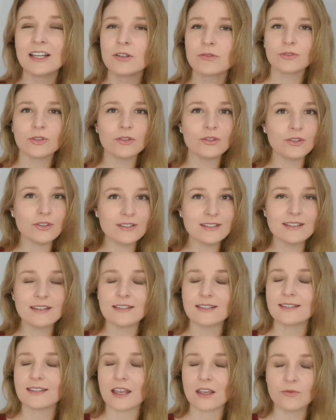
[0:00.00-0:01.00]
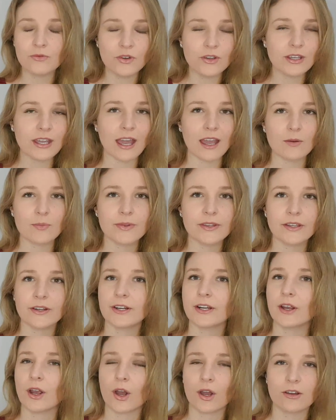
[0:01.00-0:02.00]
If you're using the same
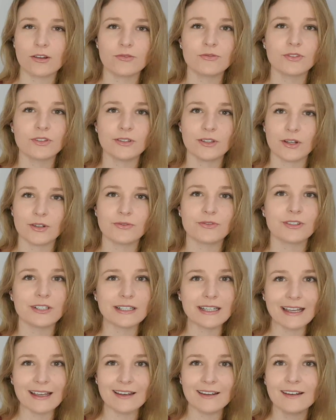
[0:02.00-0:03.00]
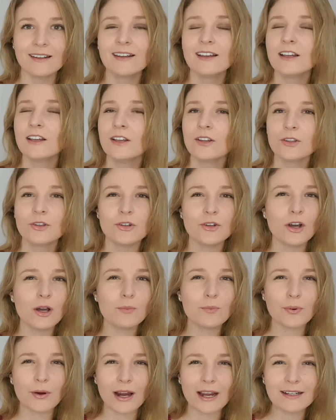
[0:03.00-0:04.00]
vocabulary over and over again, you're
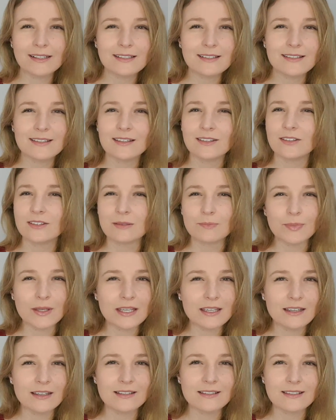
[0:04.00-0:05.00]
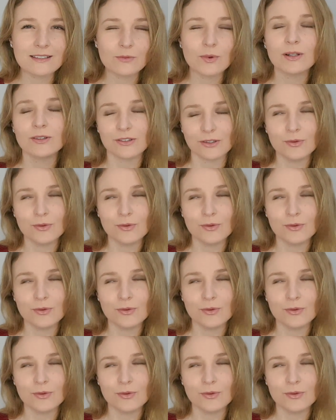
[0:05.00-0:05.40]
not practicing your speaking, well,